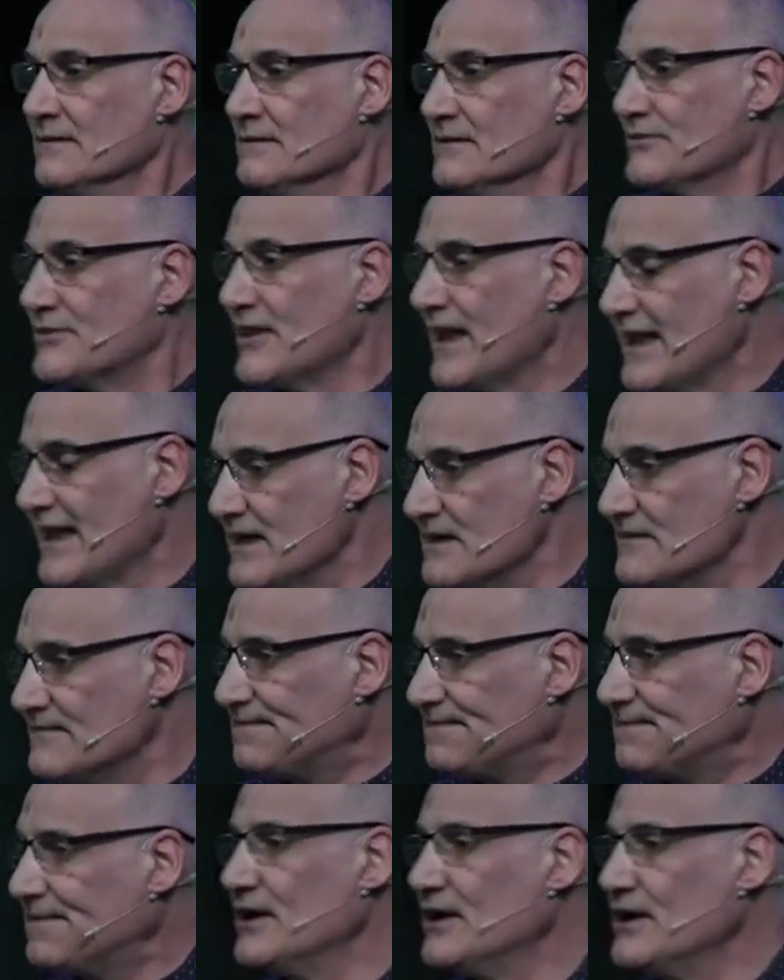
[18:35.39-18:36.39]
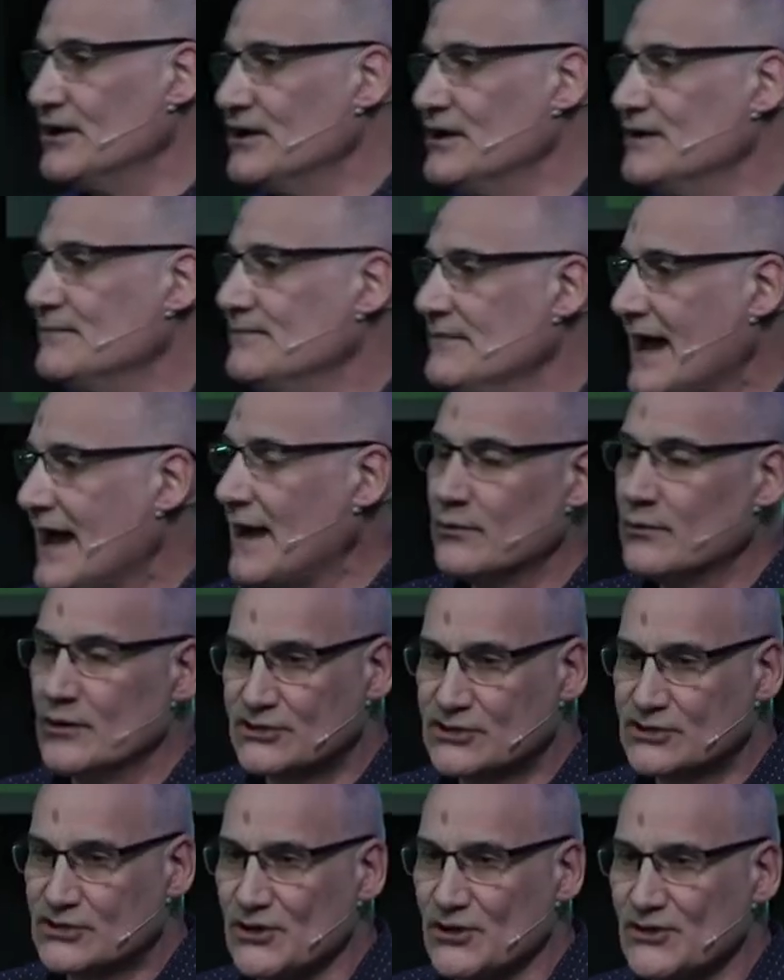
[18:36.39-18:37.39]
they affirm our
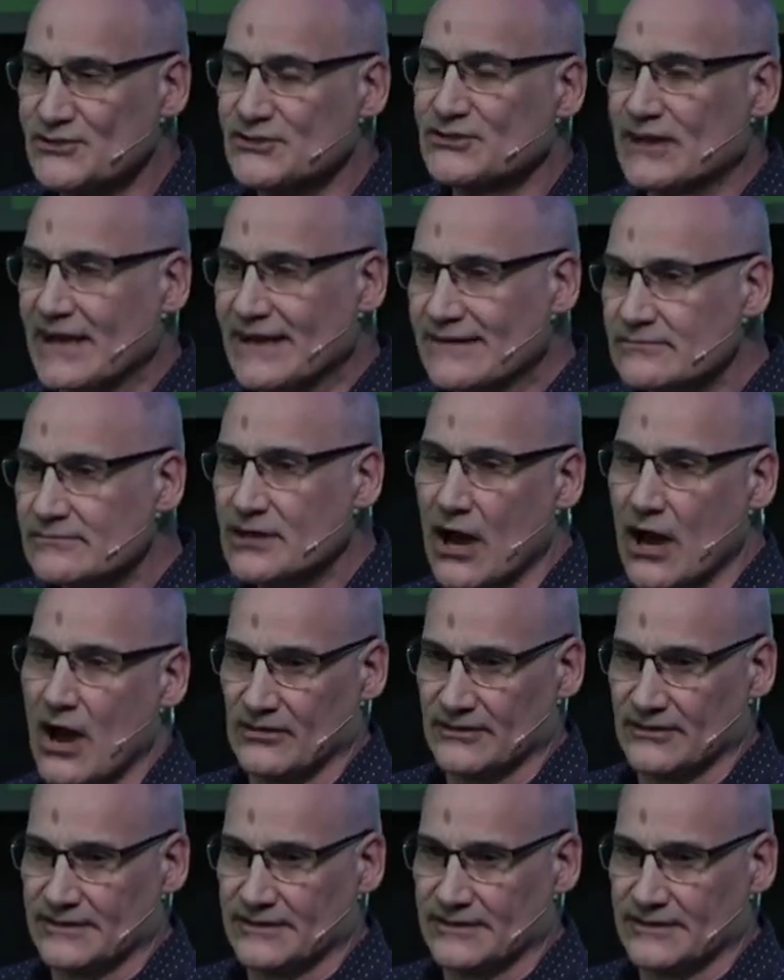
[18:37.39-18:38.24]
trust in God.